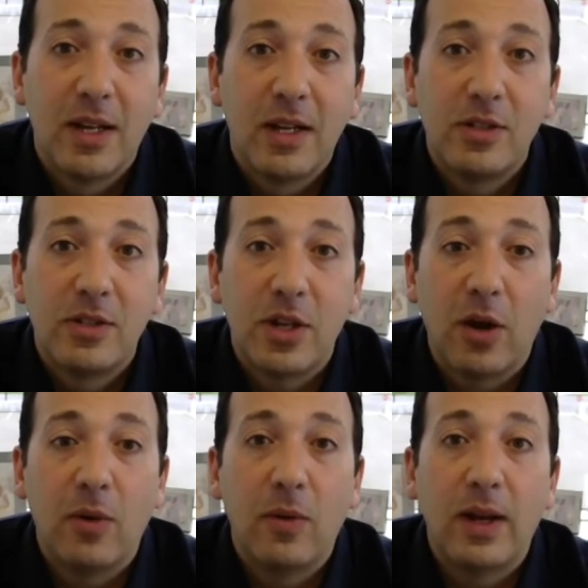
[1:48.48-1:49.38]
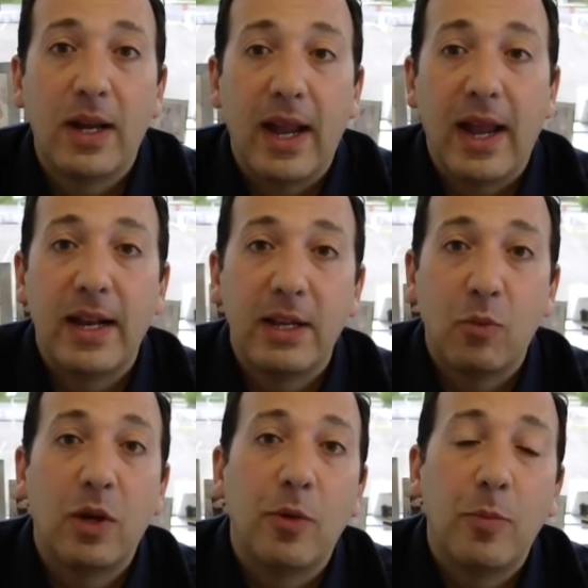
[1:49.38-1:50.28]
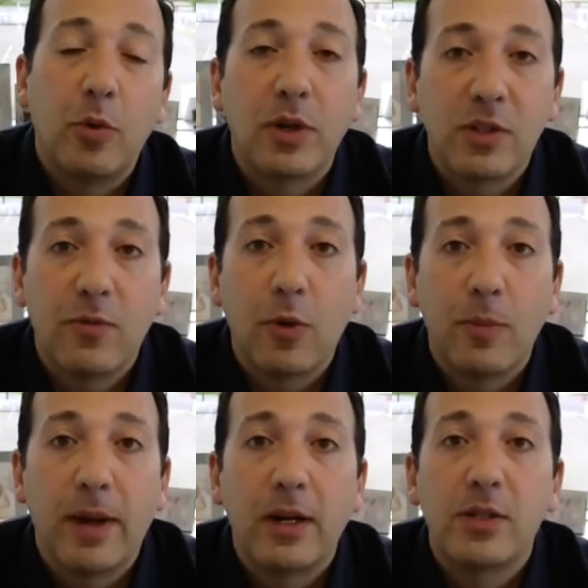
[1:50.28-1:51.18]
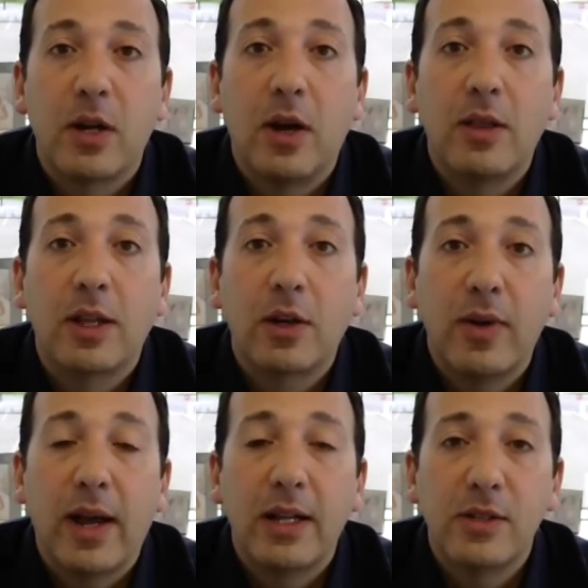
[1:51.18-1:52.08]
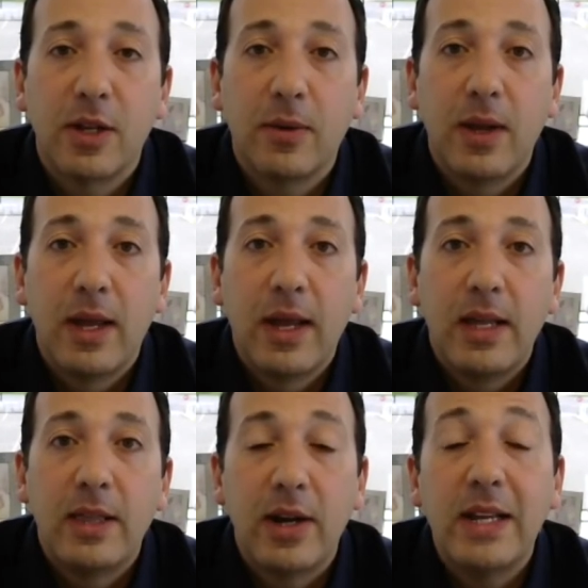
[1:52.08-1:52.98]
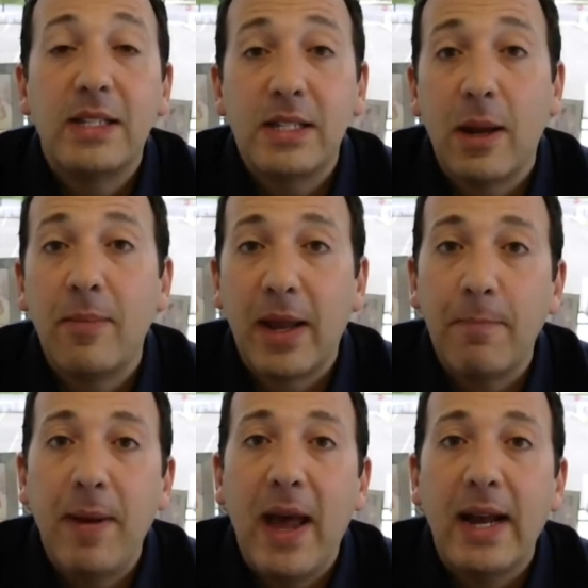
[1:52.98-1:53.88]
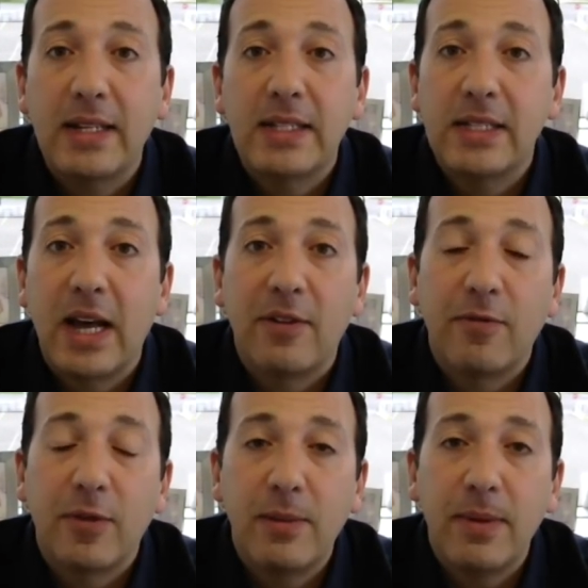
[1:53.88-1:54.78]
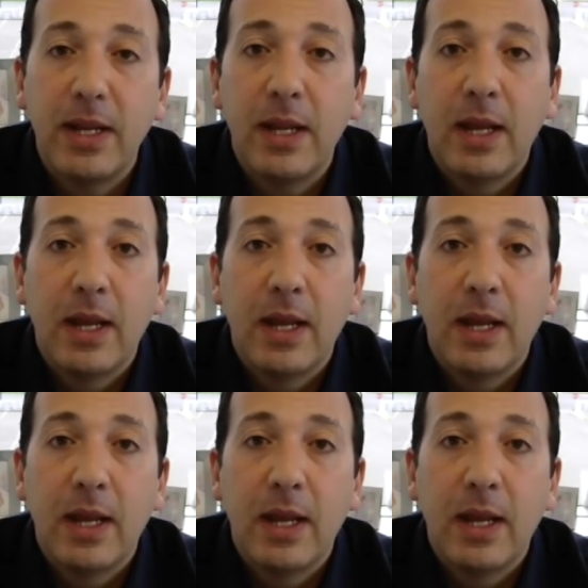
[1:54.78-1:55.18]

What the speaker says: So, and it will report as forbearance on the credit. So there is some impact. It's not a freebie.